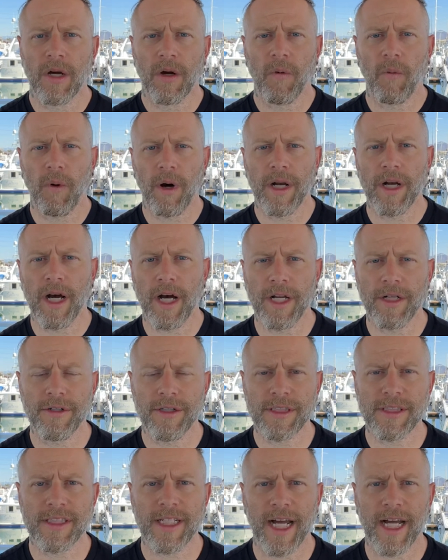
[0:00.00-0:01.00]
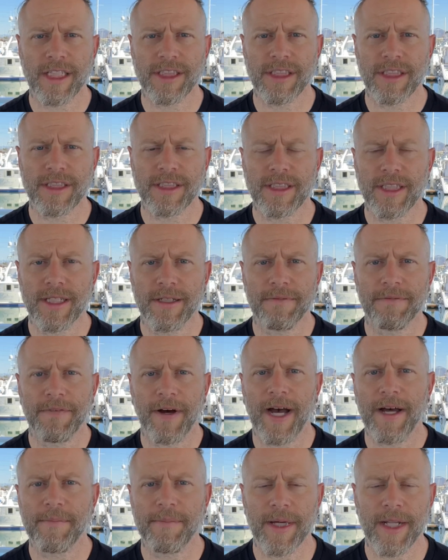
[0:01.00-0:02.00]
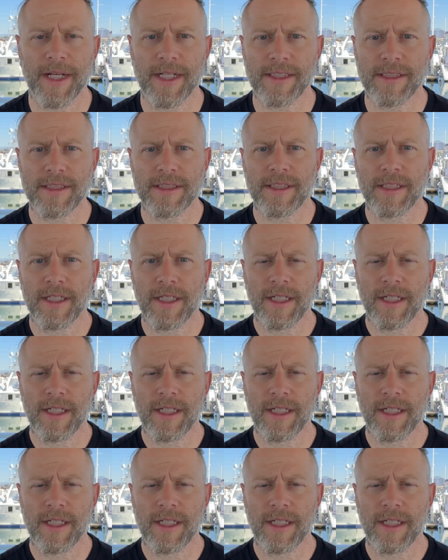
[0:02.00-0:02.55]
100 snatches in 5 minutes.